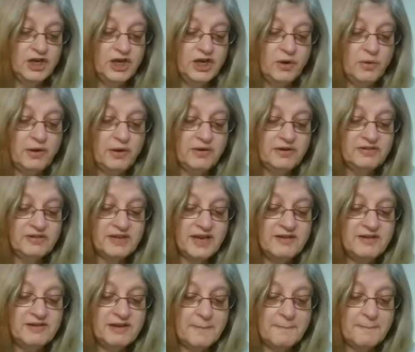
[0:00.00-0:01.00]
You are
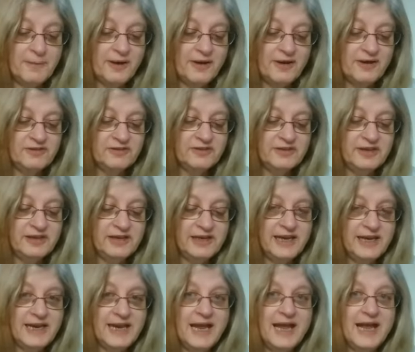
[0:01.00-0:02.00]
ascending
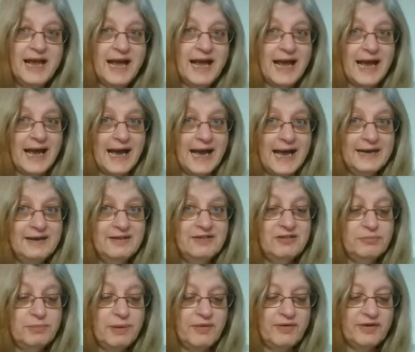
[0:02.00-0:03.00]
personally and
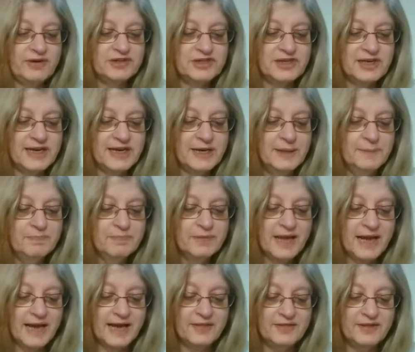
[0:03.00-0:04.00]
spiritually
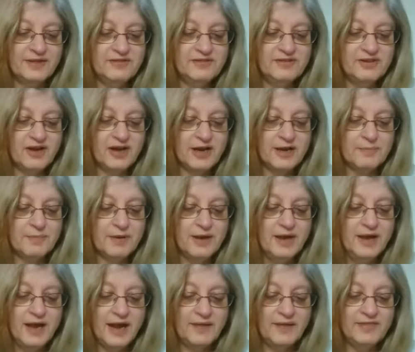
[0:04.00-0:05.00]
at this time,
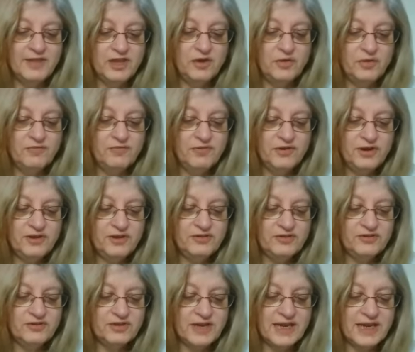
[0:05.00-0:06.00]
and the
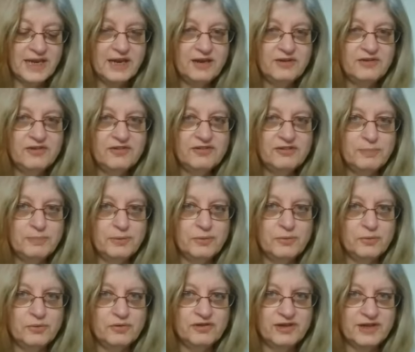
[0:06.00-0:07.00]
universe is here to
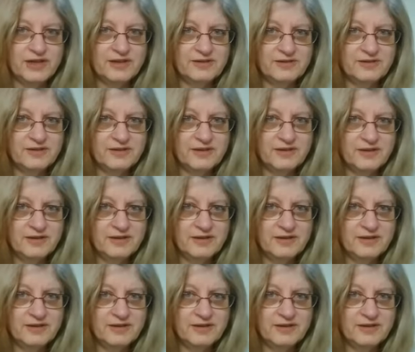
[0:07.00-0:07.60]
support it.